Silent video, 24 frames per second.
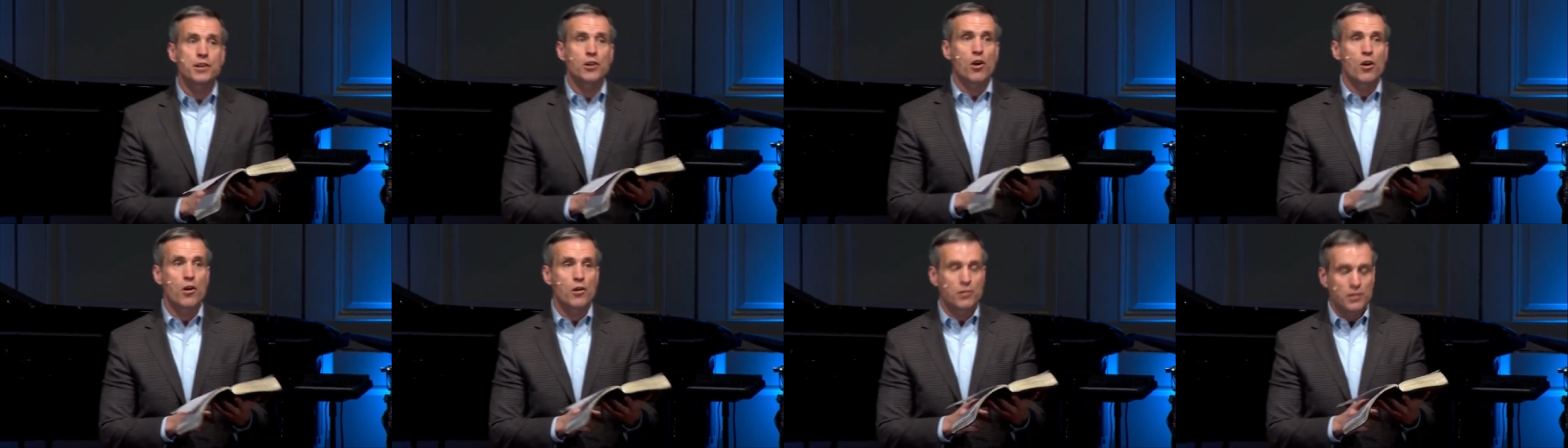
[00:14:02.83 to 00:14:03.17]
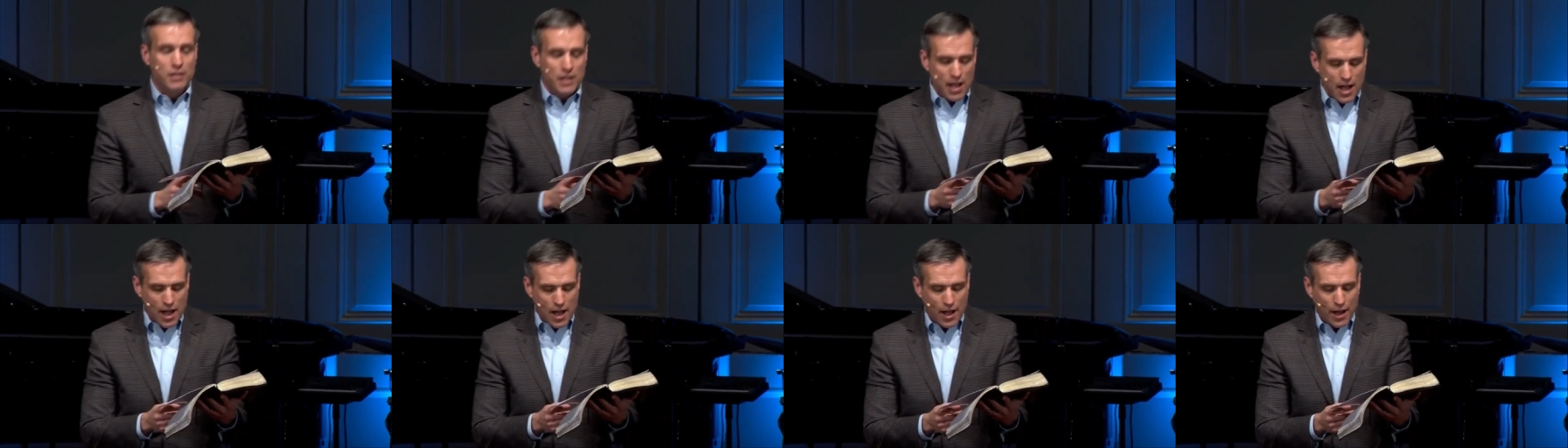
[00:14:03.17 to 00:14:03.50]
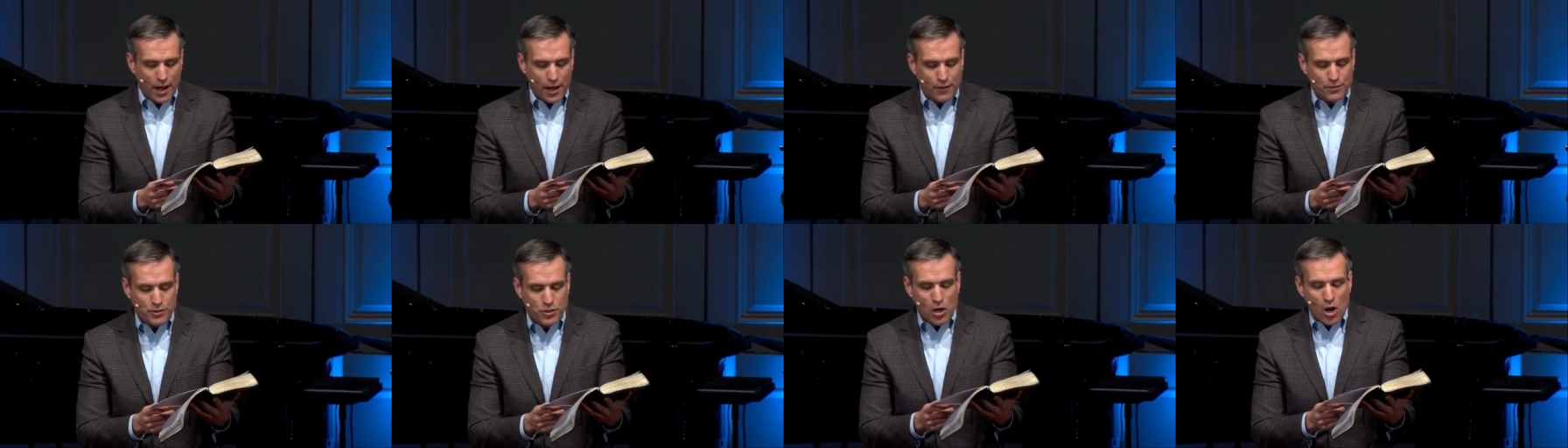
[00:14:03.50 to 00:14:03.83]
in our
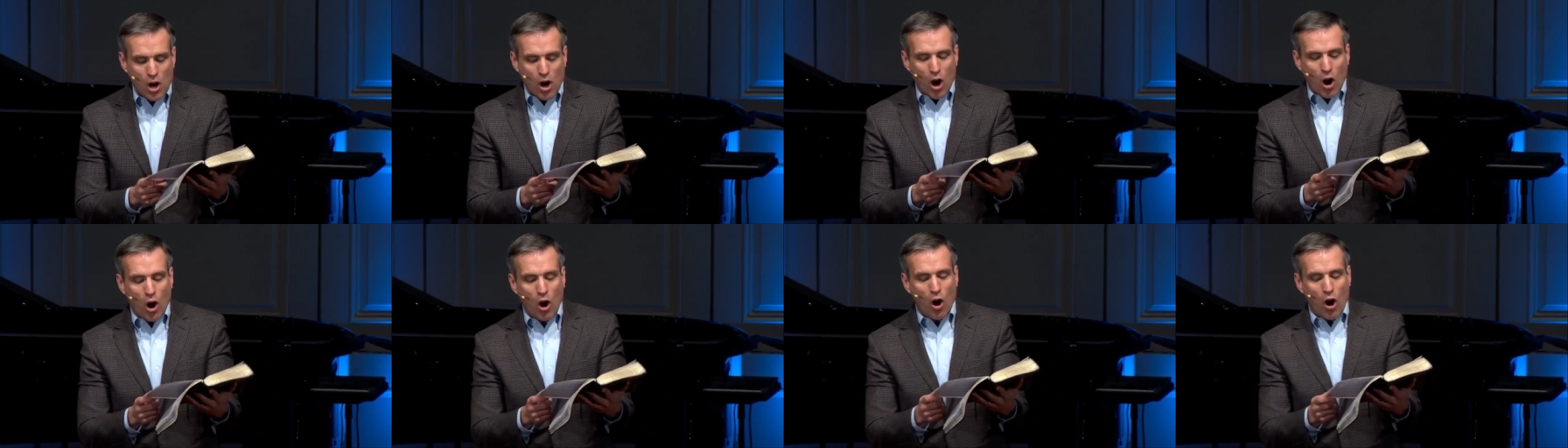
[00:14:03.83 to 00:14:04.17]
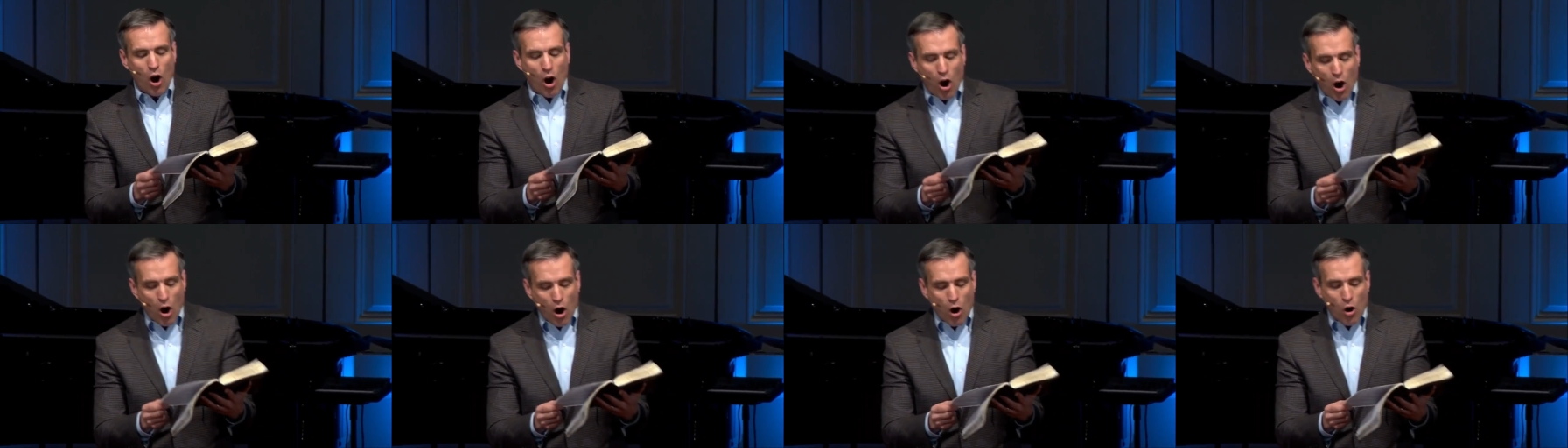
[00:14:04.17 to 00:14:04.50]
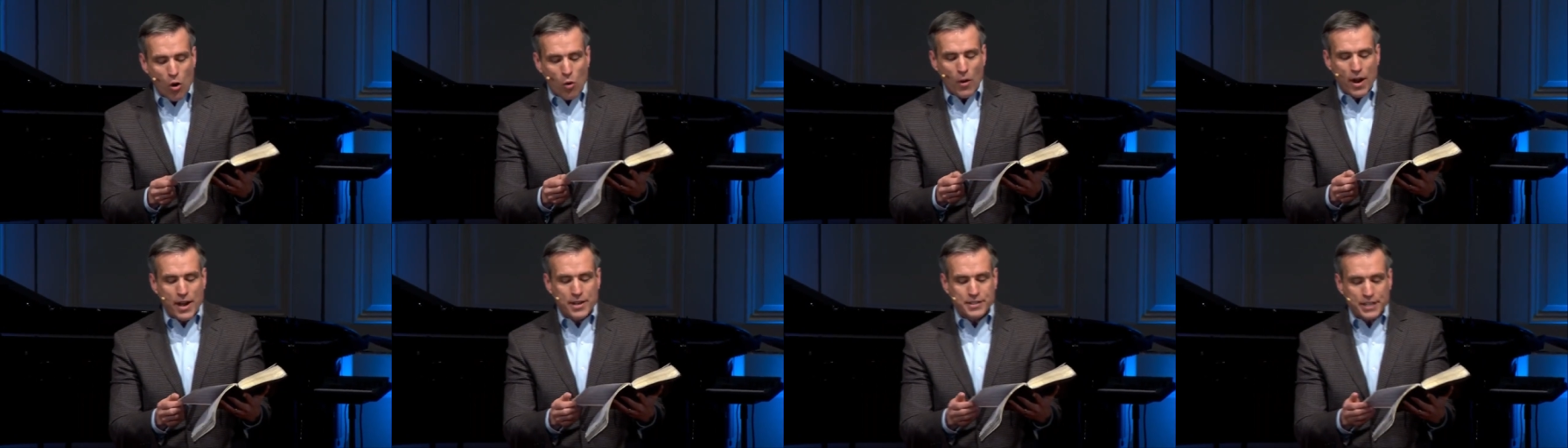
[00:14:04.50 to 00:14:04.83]
lives are
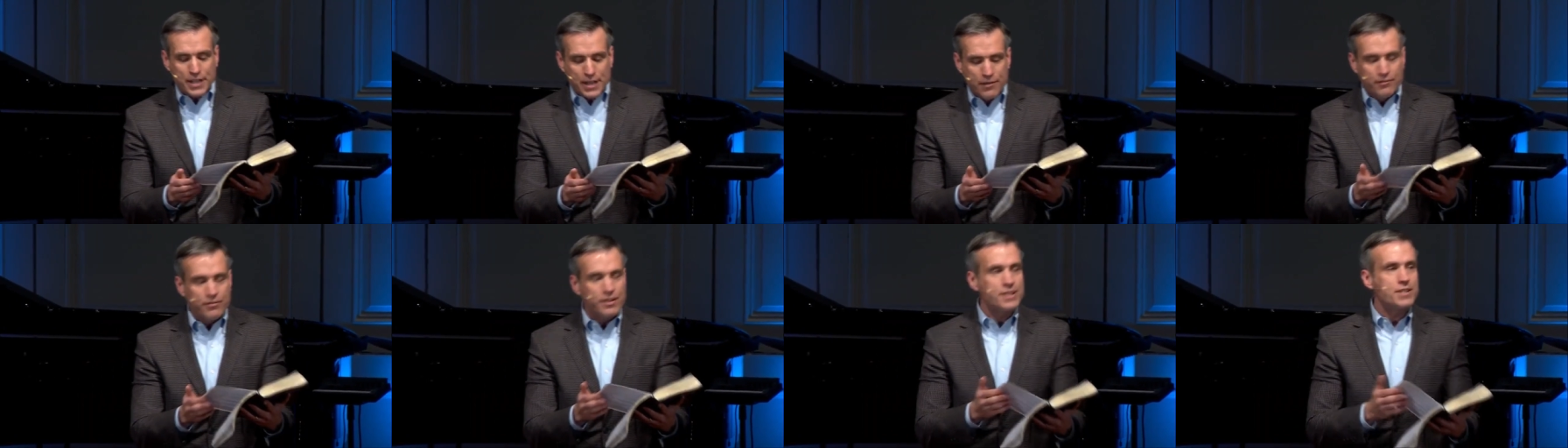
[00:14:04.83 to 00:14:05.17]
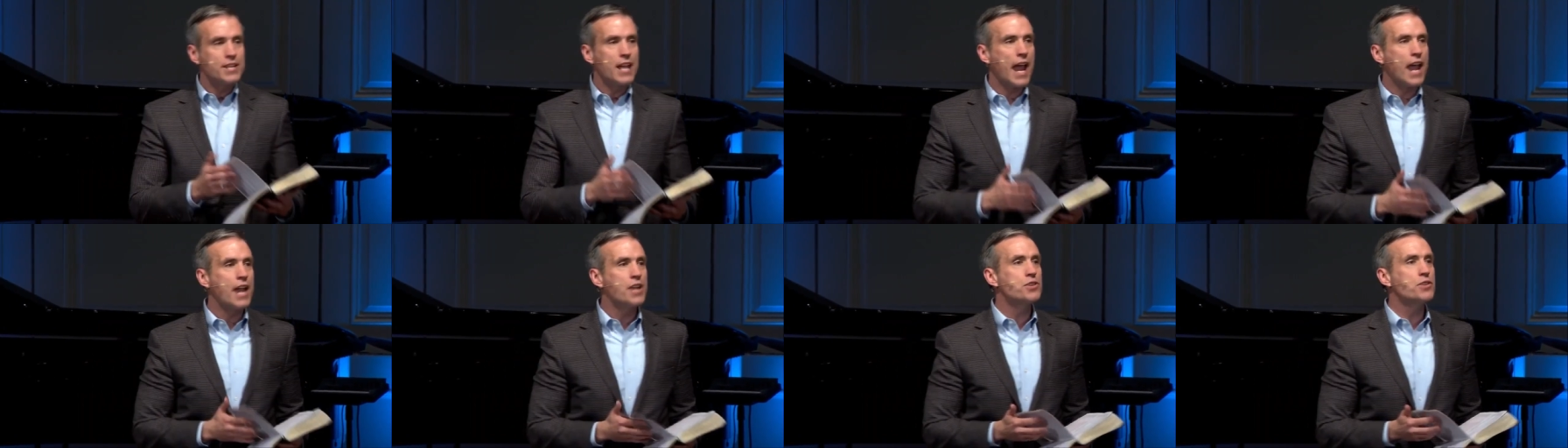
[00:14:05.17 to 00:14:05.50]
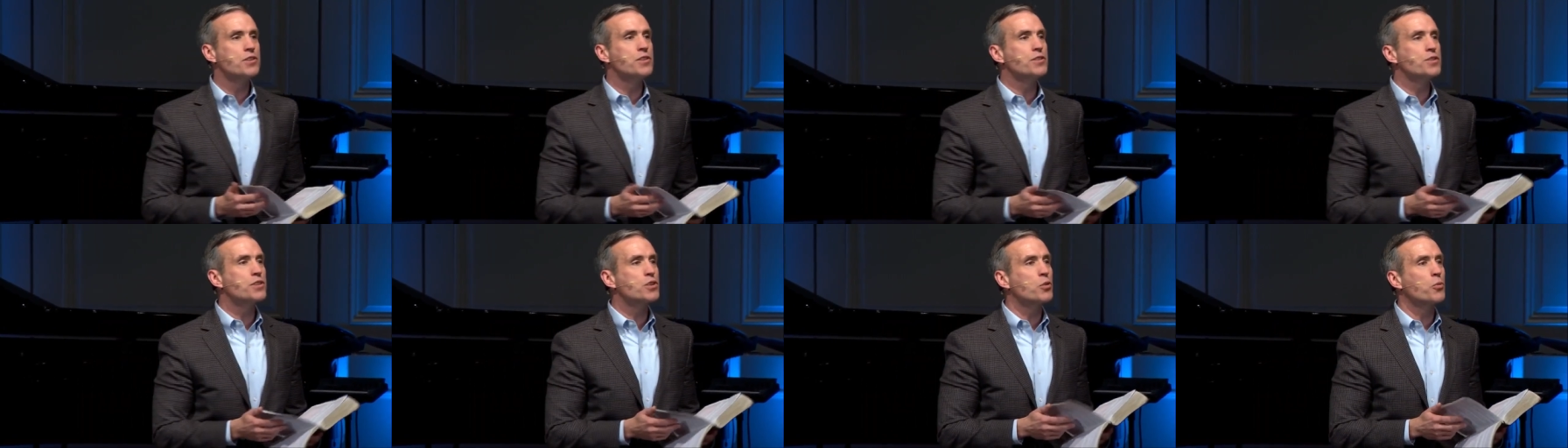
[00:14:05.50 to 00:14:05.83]
always
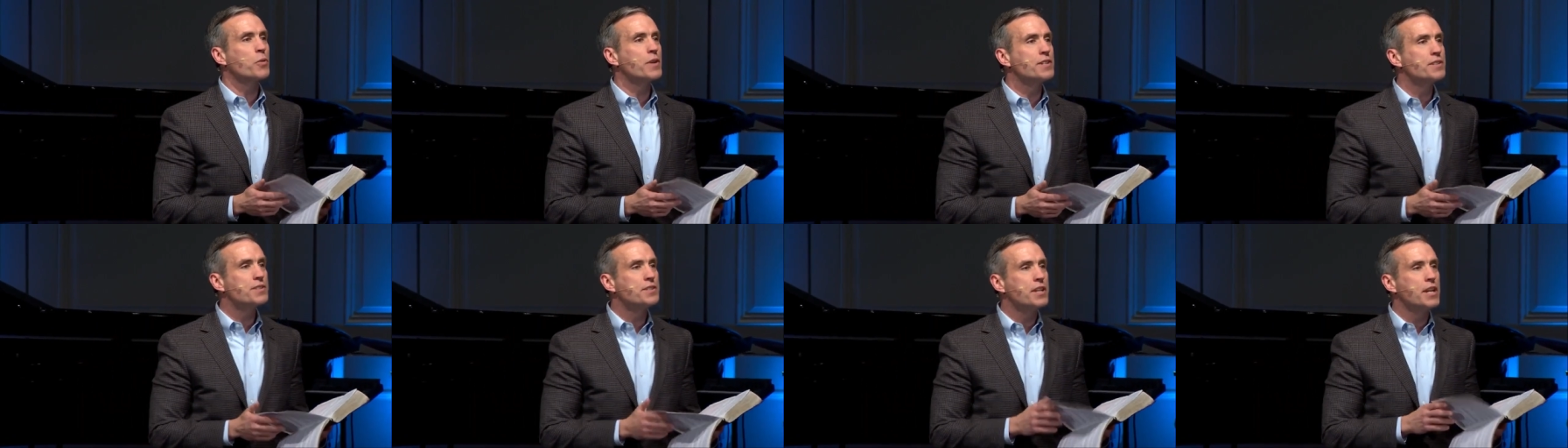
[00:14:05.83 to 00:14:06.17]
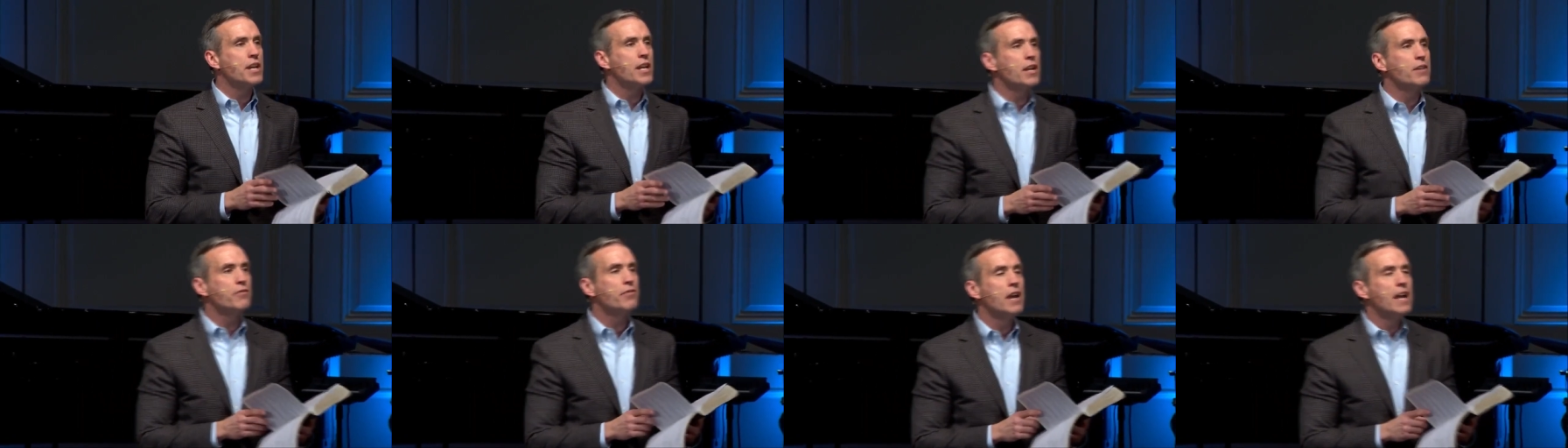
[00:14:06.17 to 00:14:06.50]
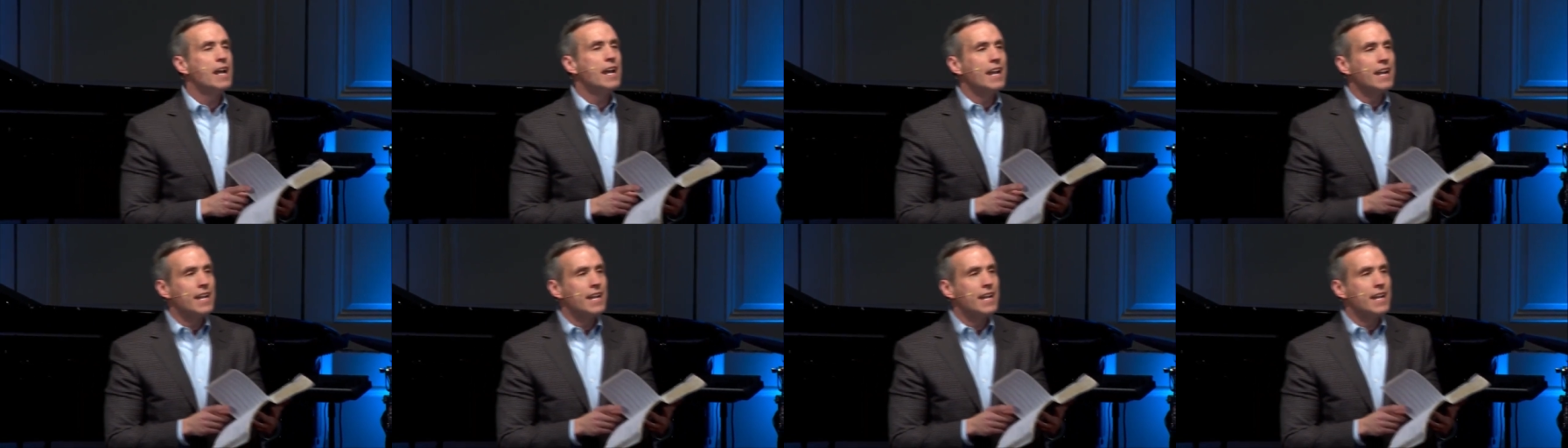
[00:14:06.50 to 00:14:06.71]
invitations to receive